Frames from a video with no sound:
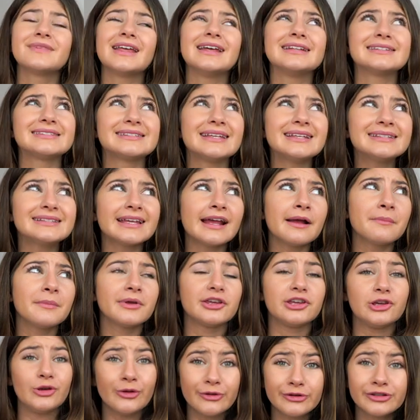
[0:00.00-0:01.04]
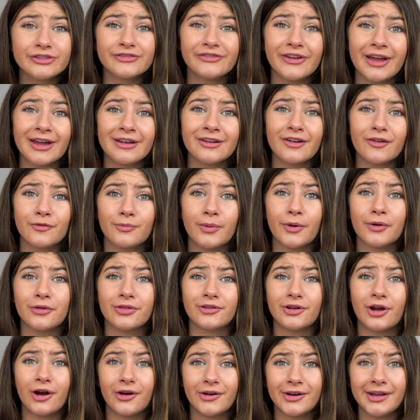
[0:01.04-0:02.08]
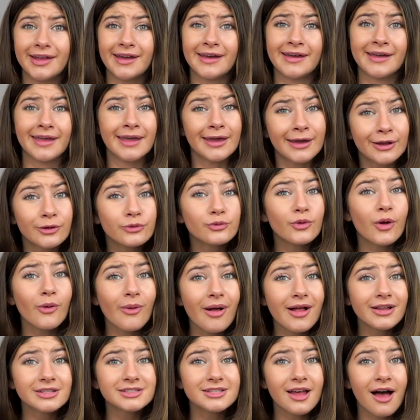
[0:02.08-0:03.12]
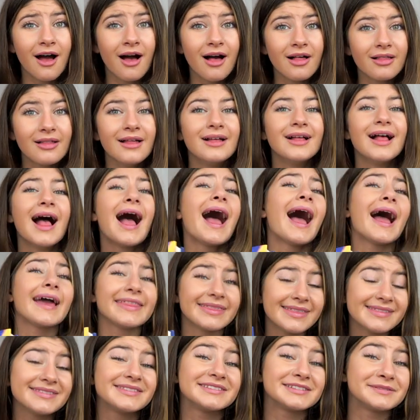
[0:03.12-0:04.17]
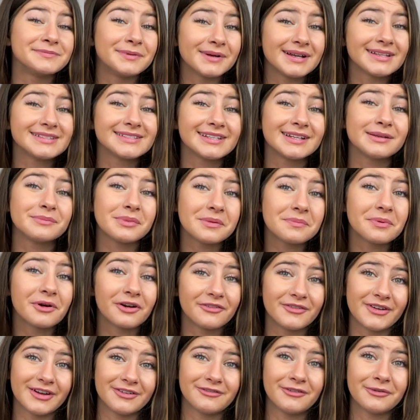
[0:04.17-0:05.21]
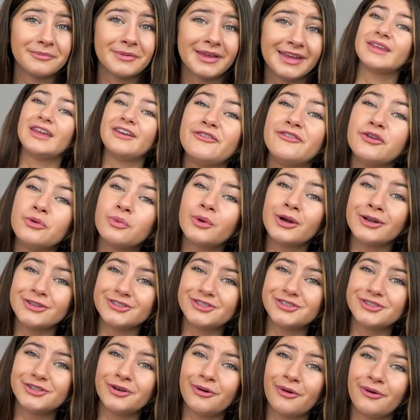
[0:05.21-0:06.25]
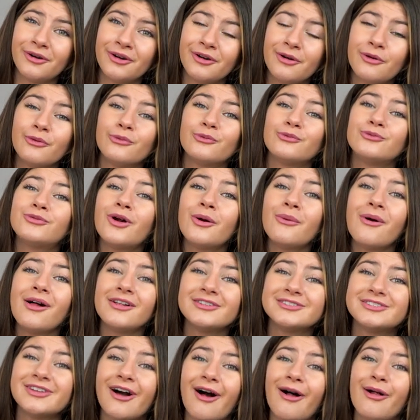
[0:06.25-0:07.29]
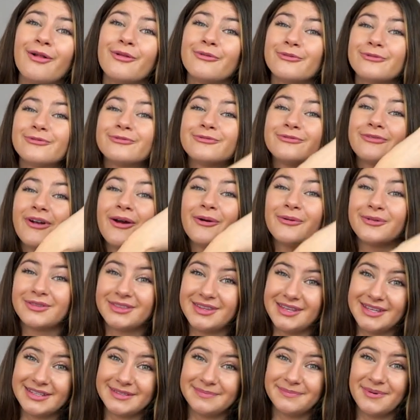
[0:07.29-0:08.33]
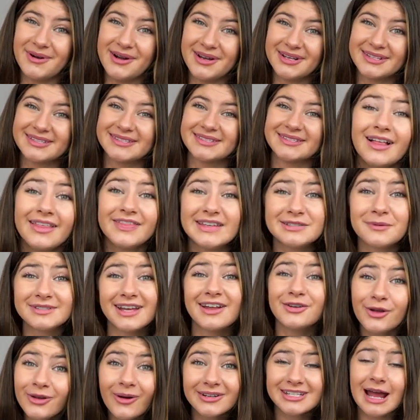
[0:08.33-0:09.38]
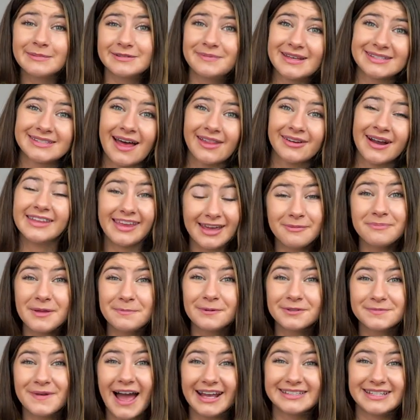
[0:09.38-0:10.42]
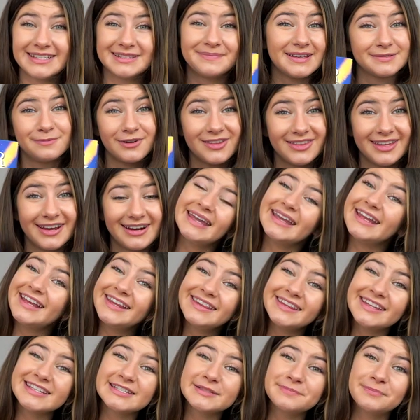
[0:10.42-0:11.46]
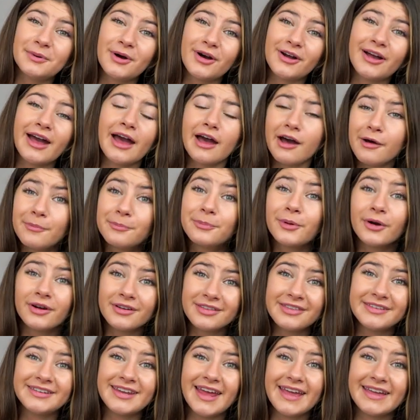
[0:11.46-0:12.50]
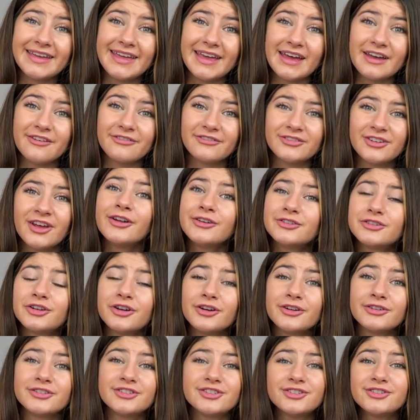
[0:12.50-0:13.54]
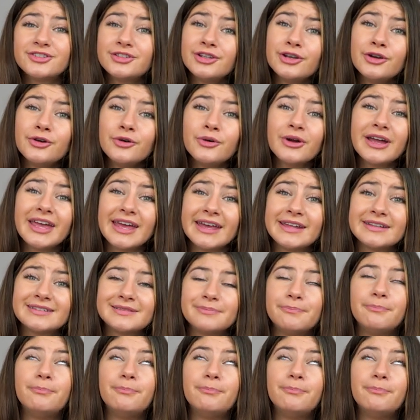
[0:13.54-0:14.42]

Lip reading: And since I am a huge fan of both Narnia and Roald Dahl, I think this book is going to be perfect for me. you weren't sure, Roald Dahl wrote these books. This was a New York Times bestseller and People's Magazine's best book of the year. In this book, a birthday gift turns two kids'